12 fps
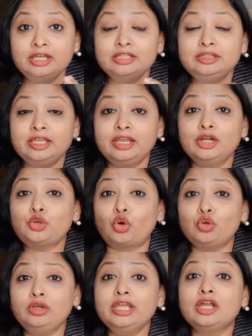They not
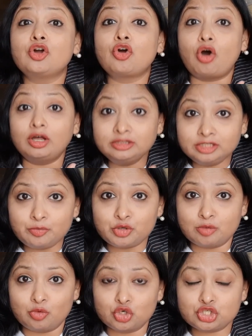only got the
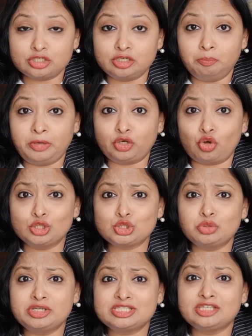promotion but
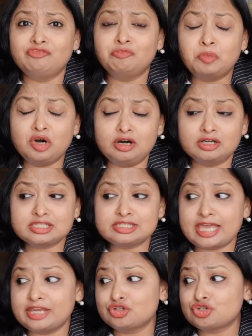also received perks
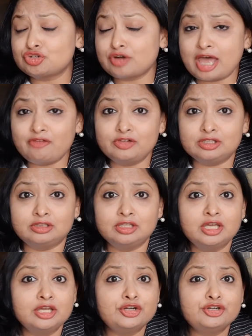like travel,
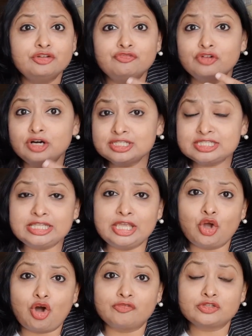reverse
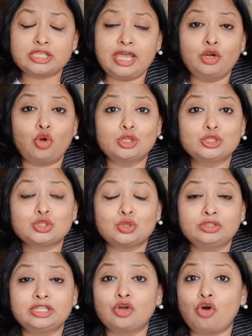layoffs and
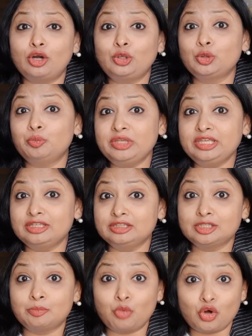also they got to be
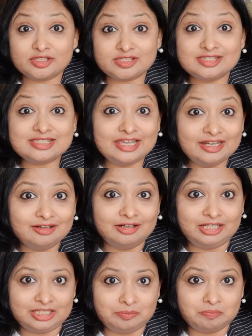in the boss's inner
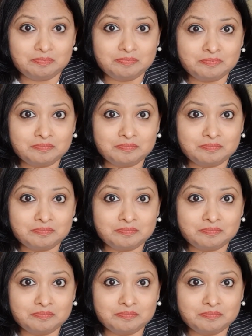team.